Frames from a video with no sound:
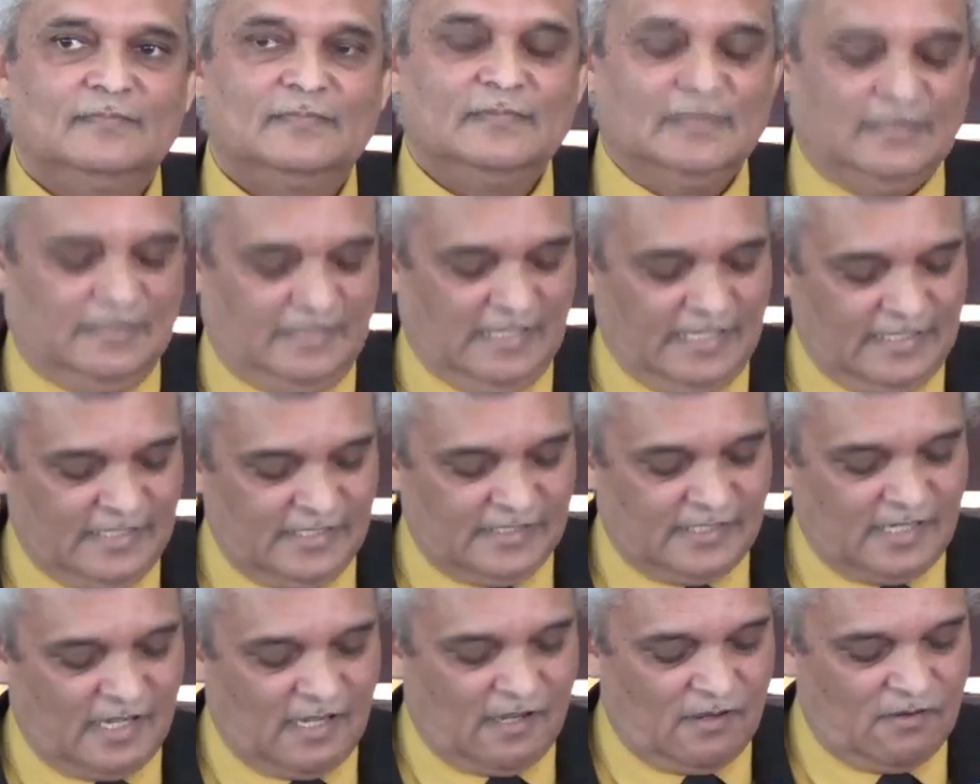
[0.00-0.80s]
That
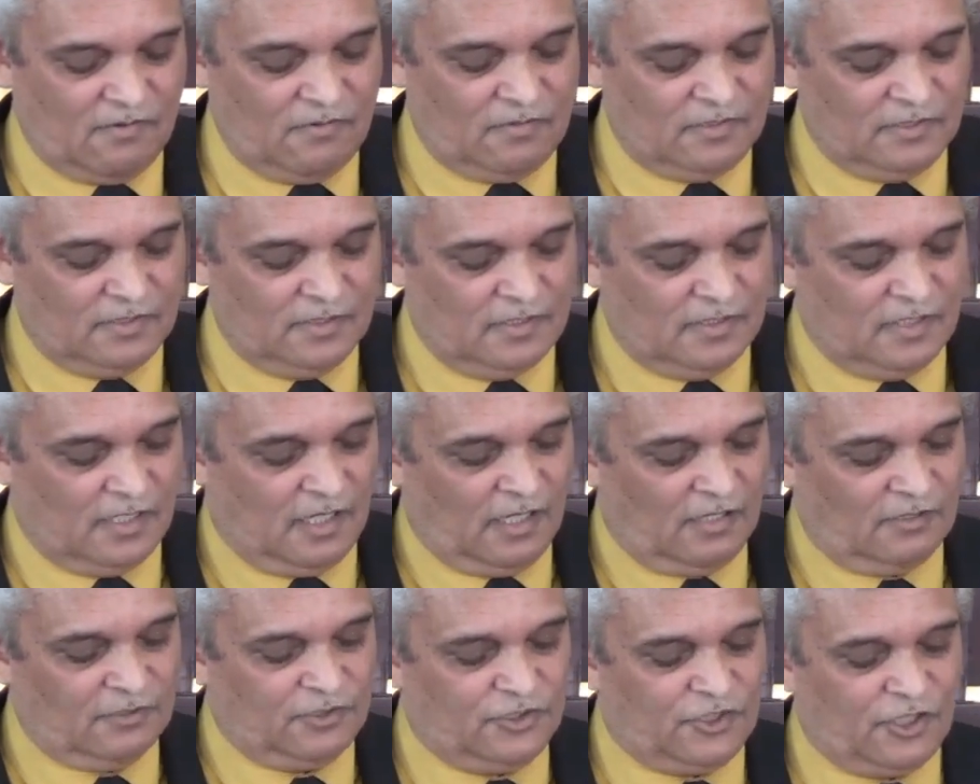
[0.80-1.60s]
is our
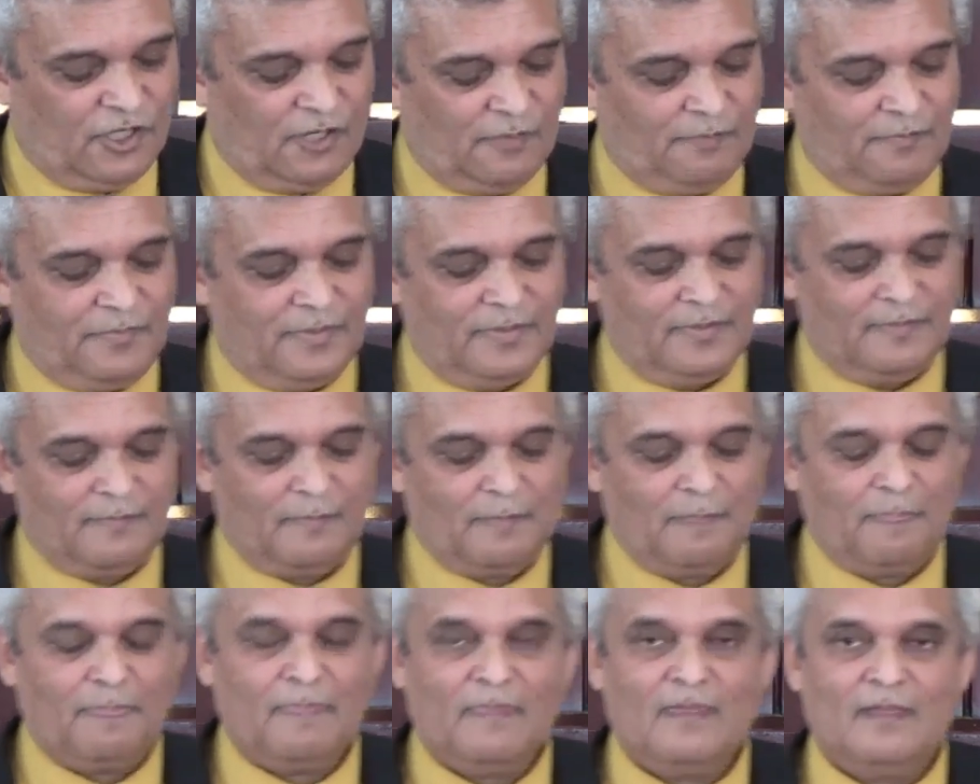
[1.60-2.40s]
job.
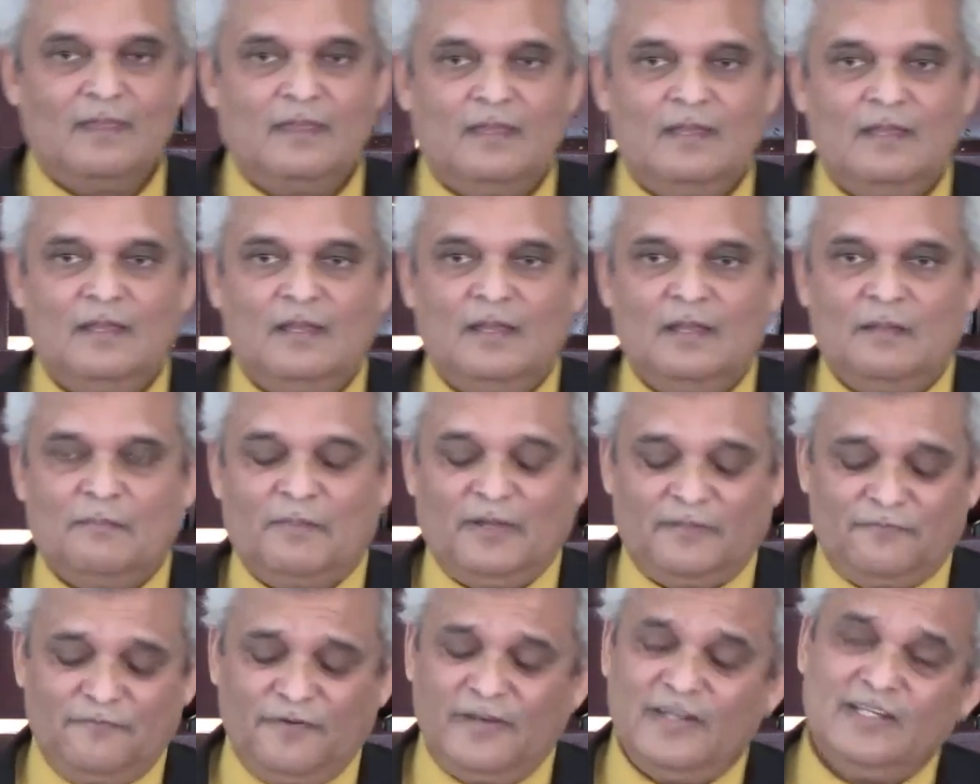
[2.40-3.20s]

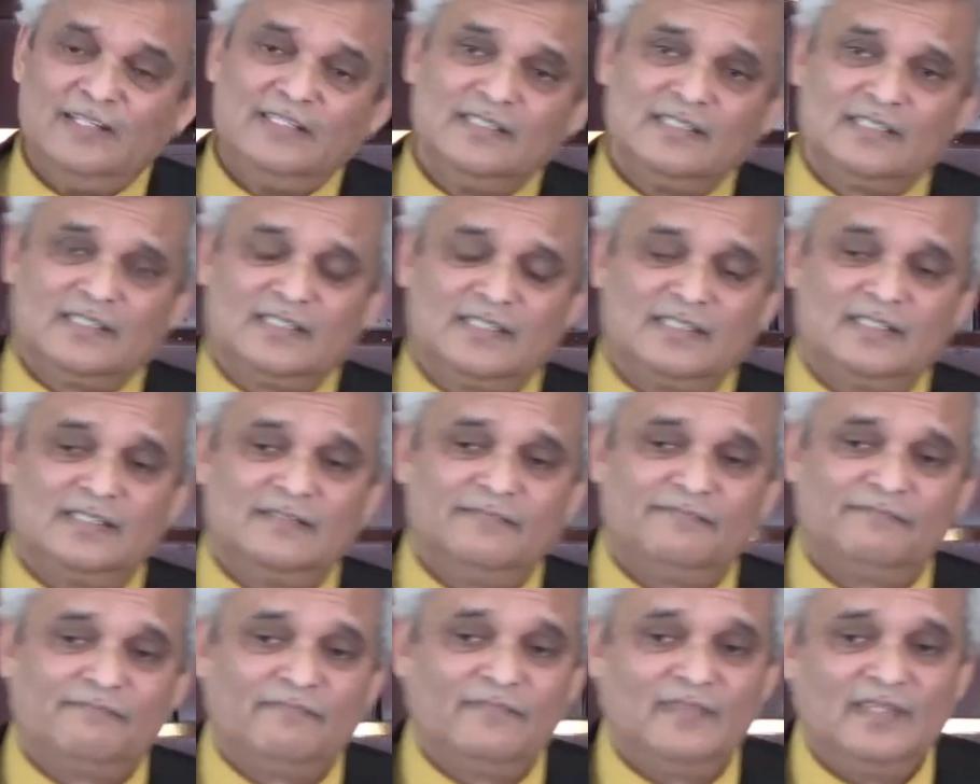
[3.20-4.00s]
But friends,
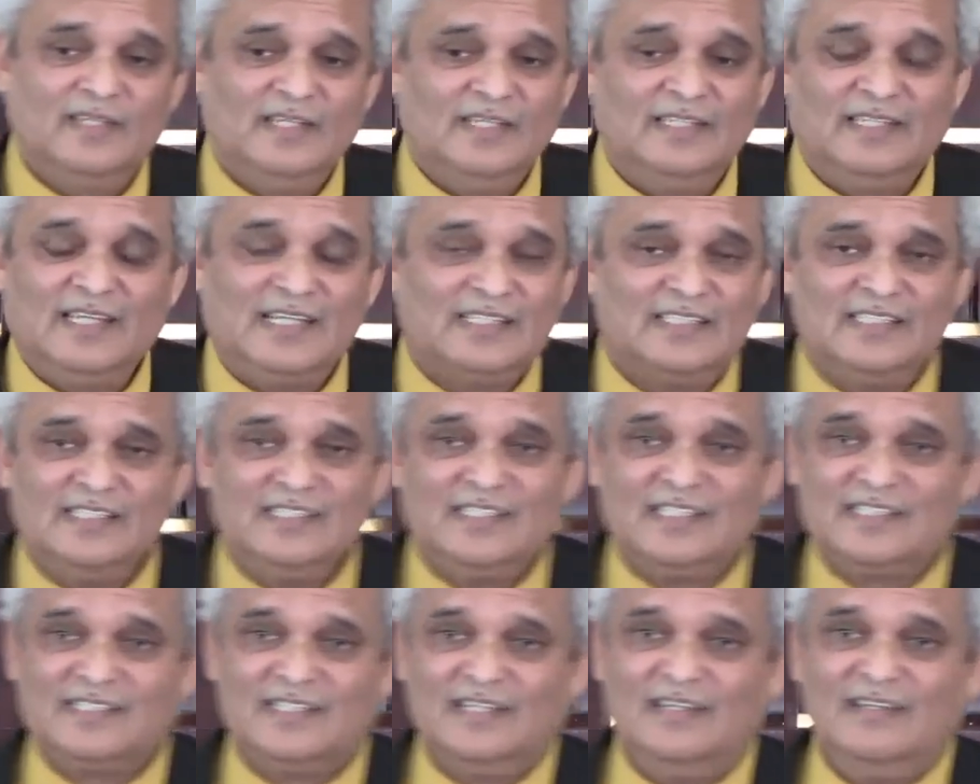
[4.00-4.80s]
it doesn't
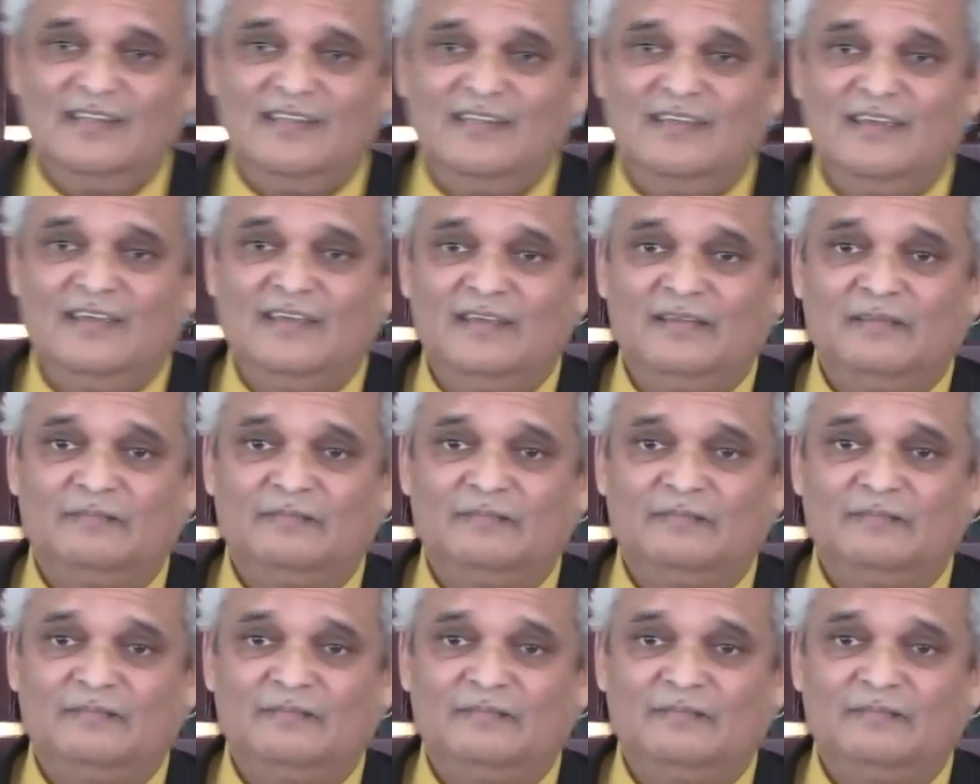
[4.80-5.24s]
just end there.